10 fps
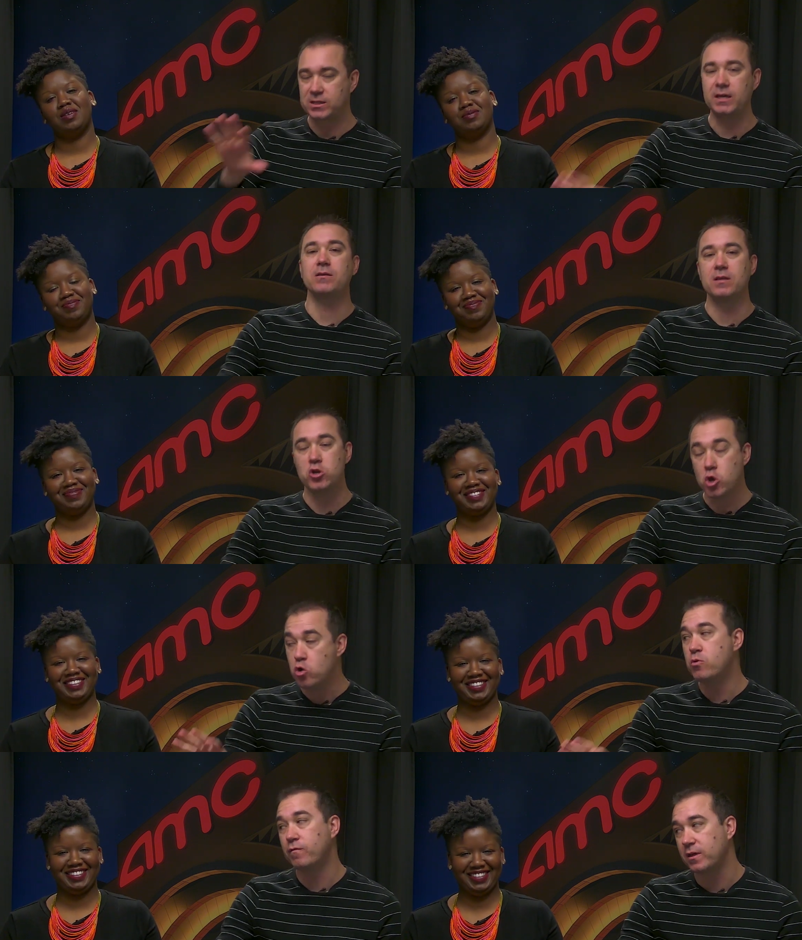Speaker 1: let's get to the
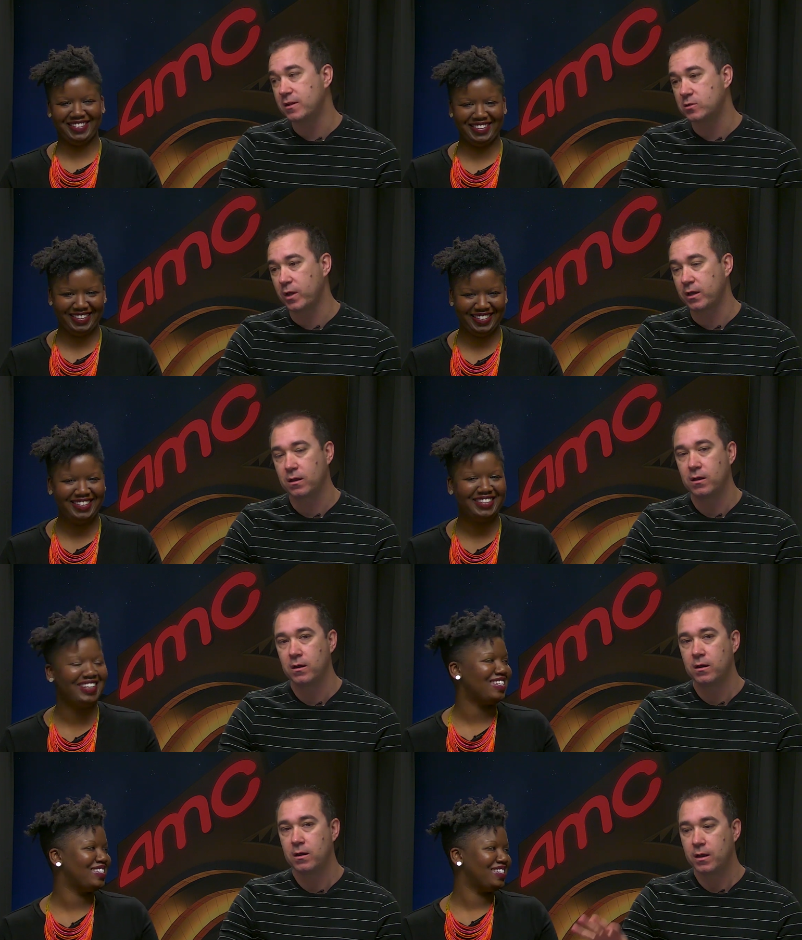new movie this week.
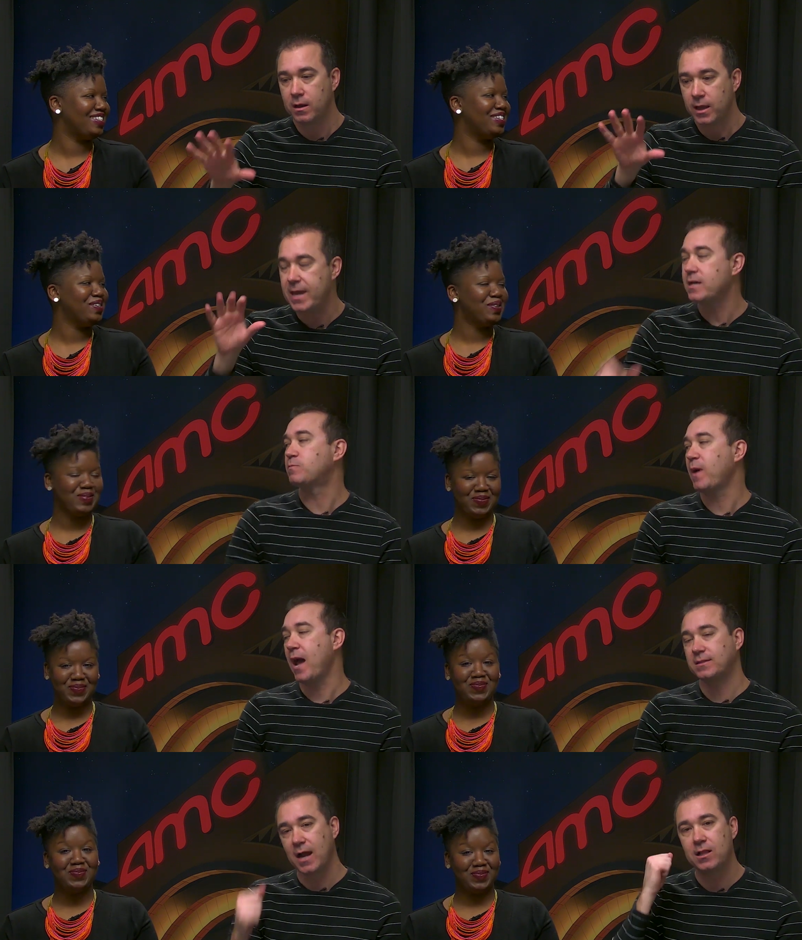Yes. He is
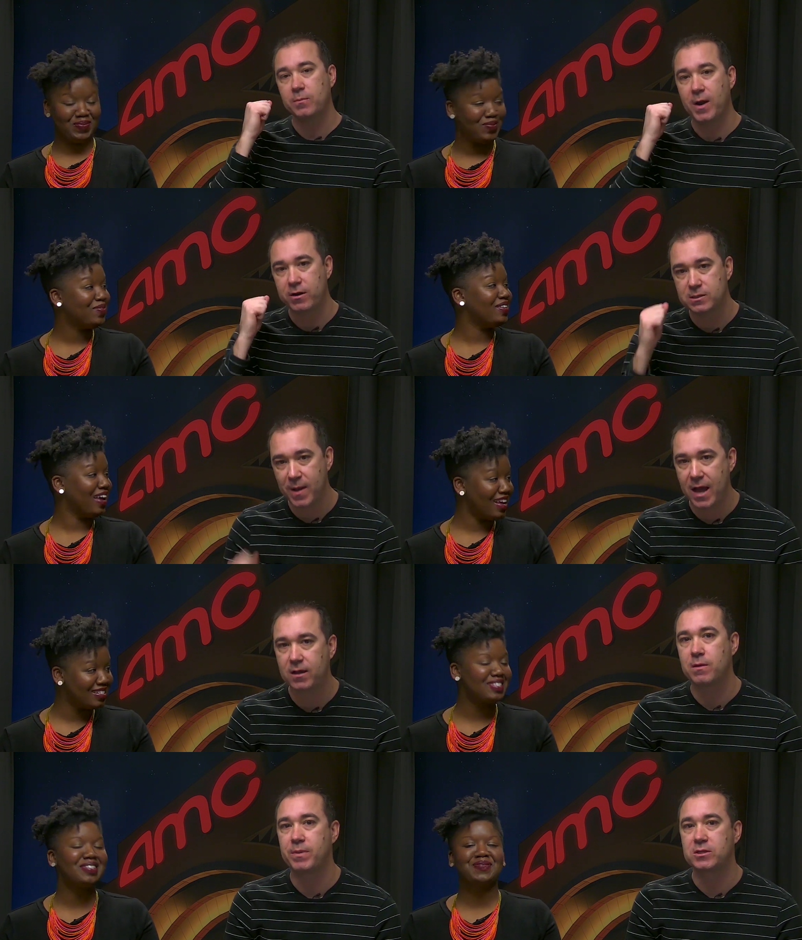back. Tyler Perry is yes.
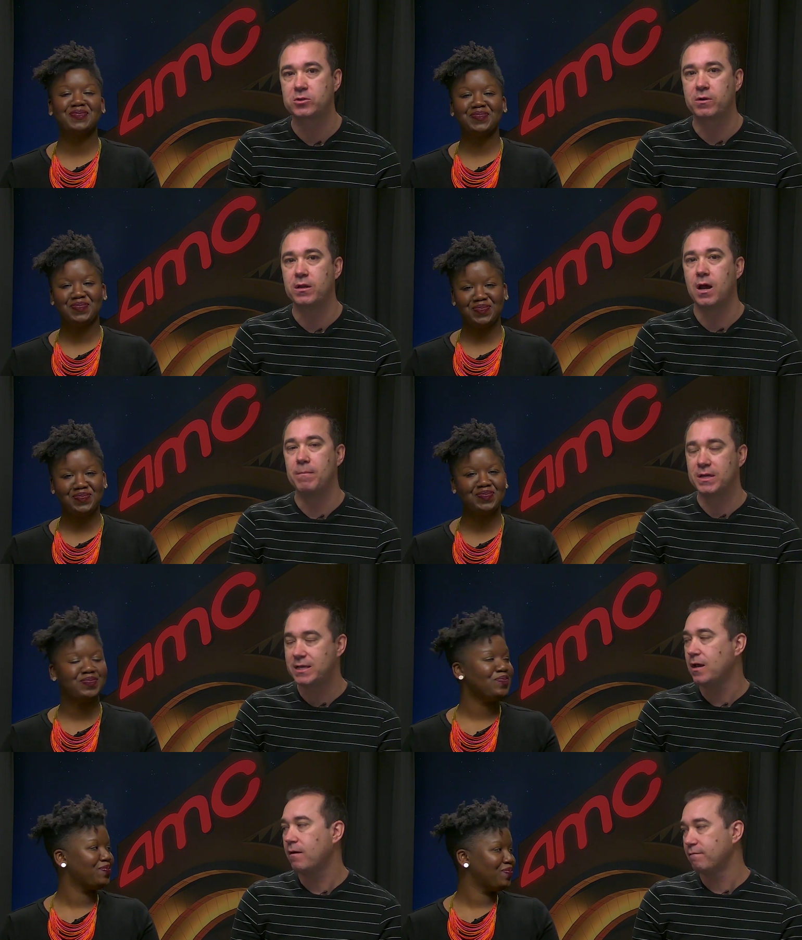back on the big screen. A
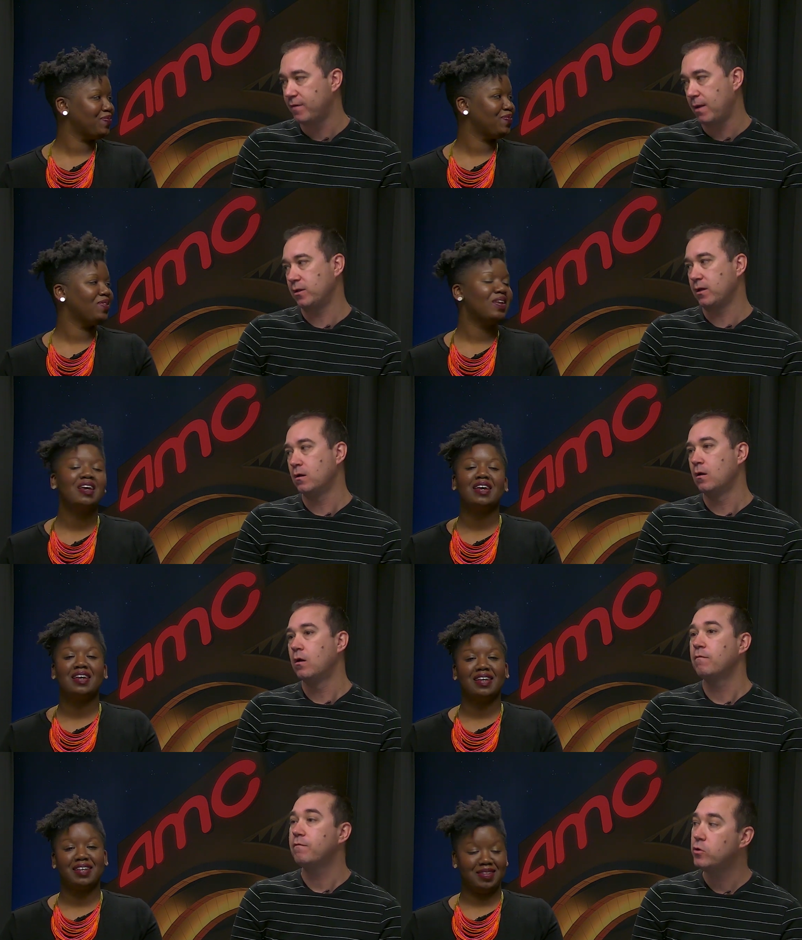Madea family
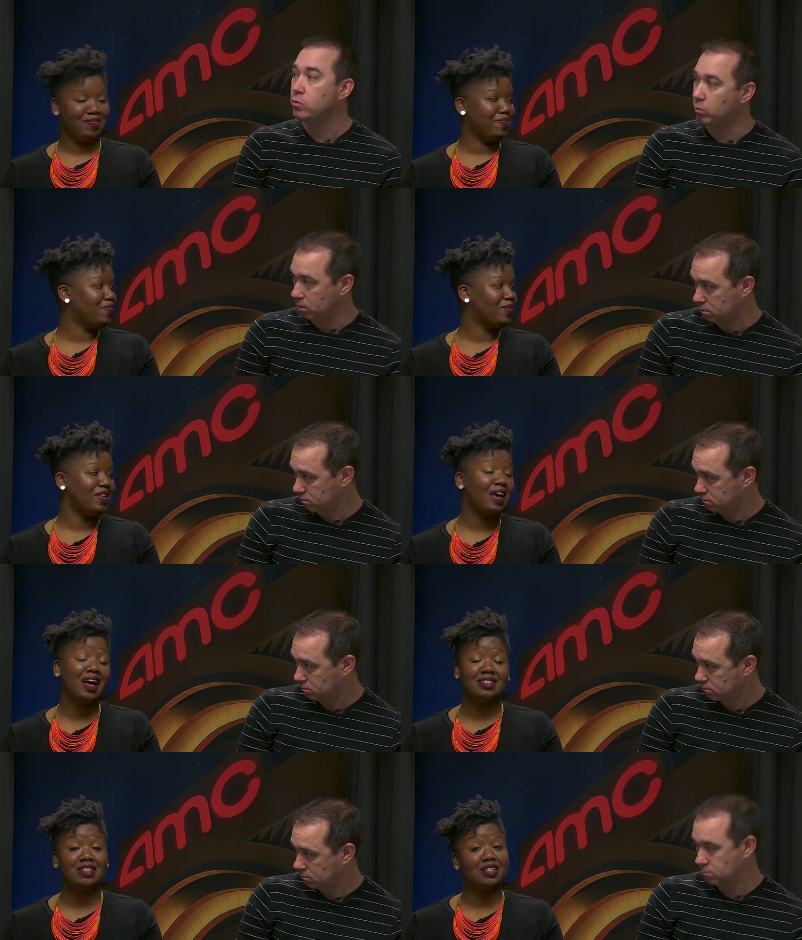
Speaker 2: funeral.
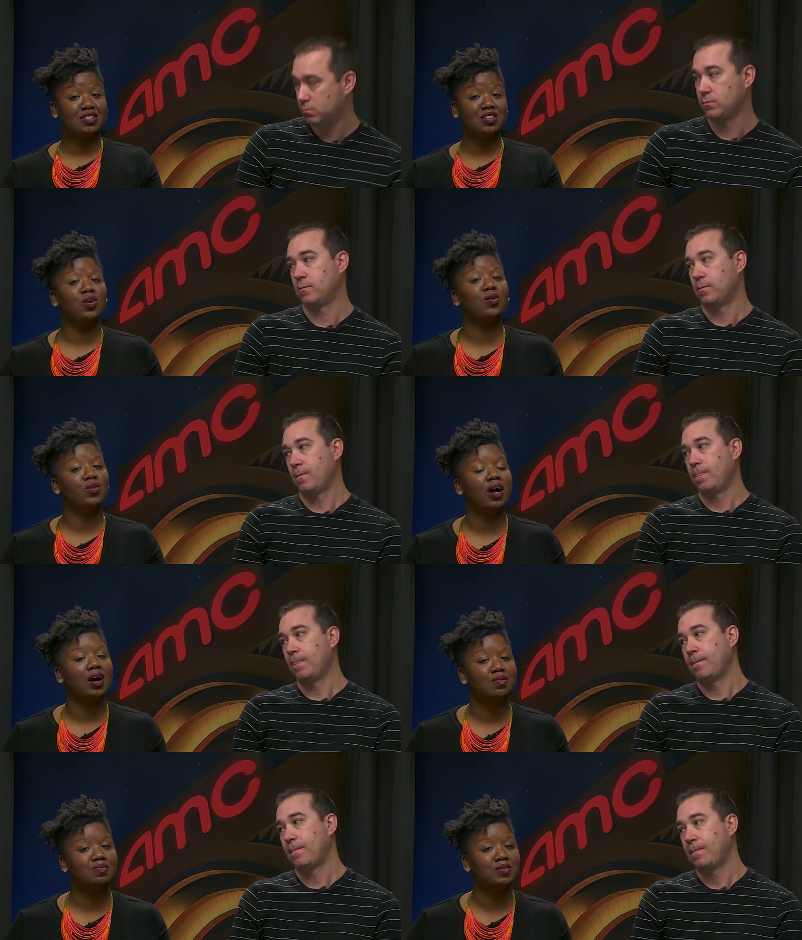Yes. It's so
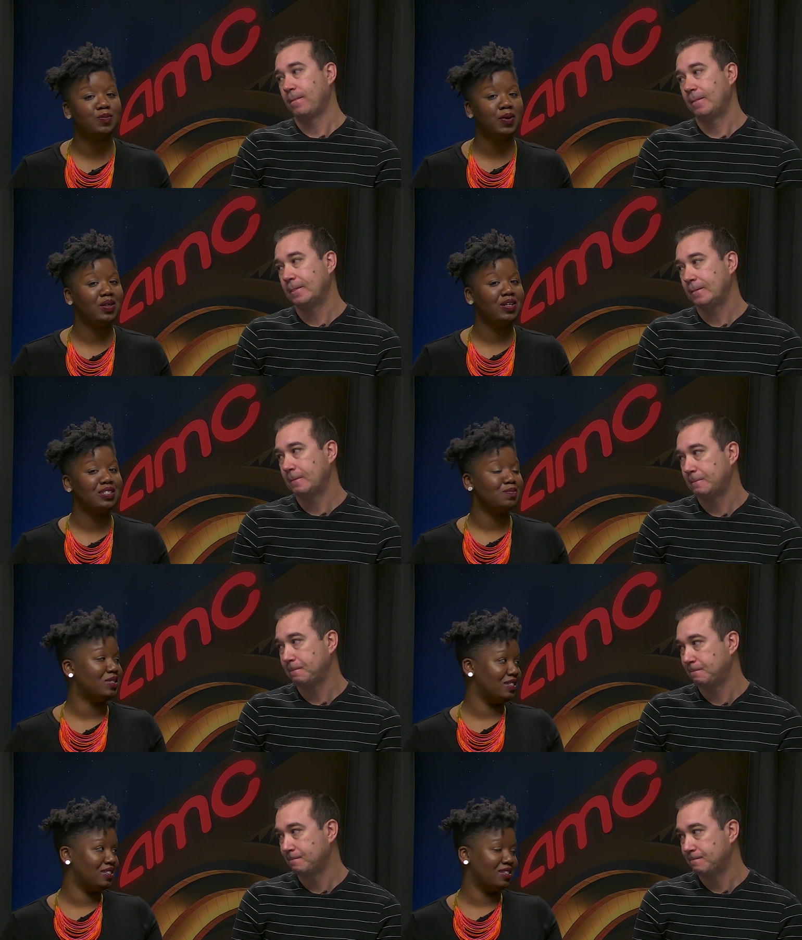um, spoiler. It's
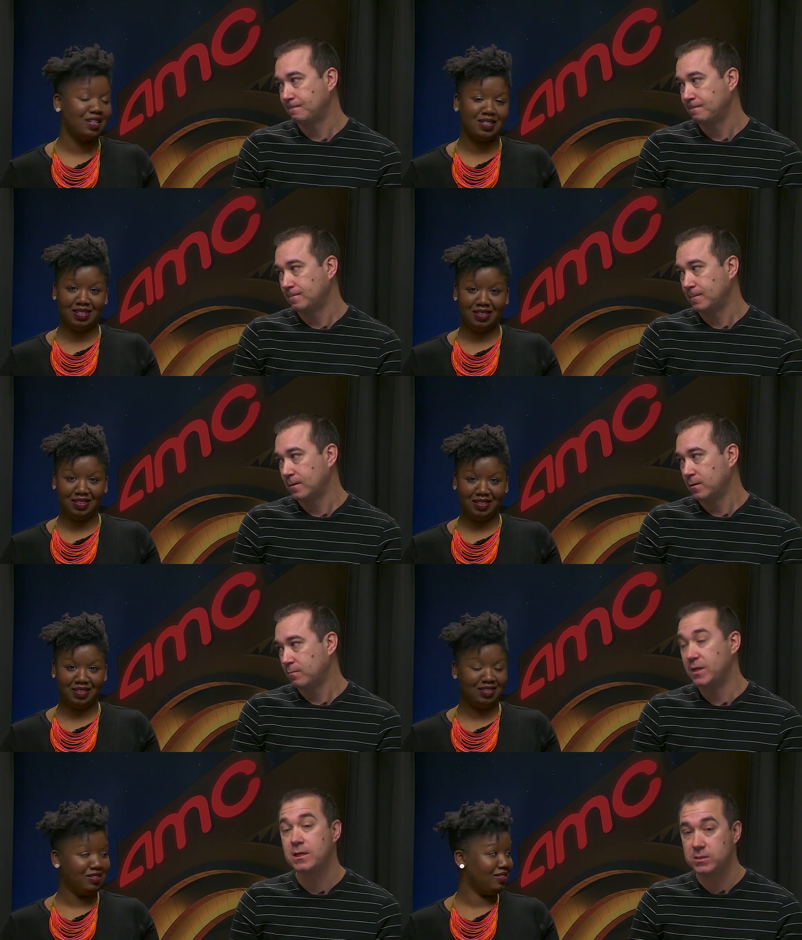Madea is not dying.
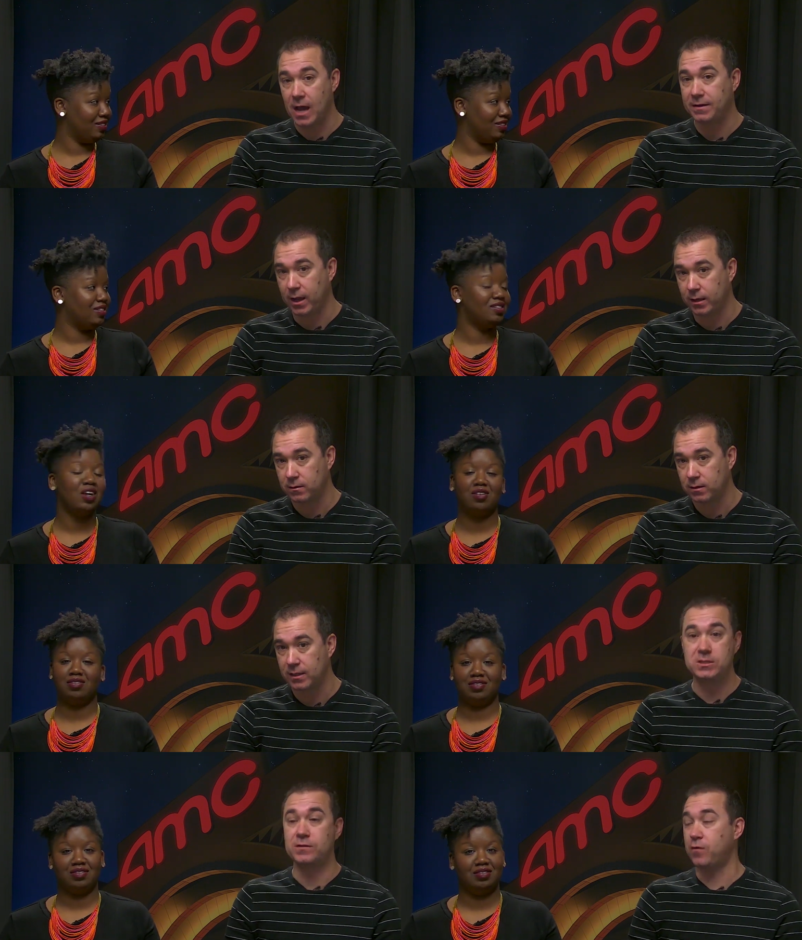
Speaker 1: Madea's not dying. No.
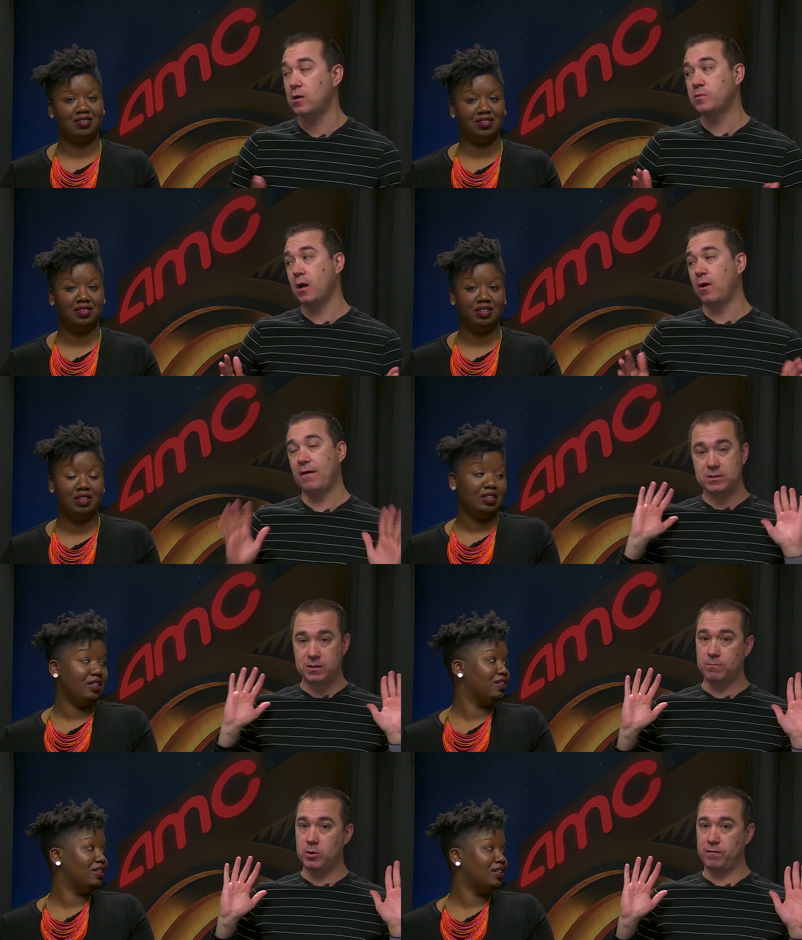At least as far as we know. I haven't seen the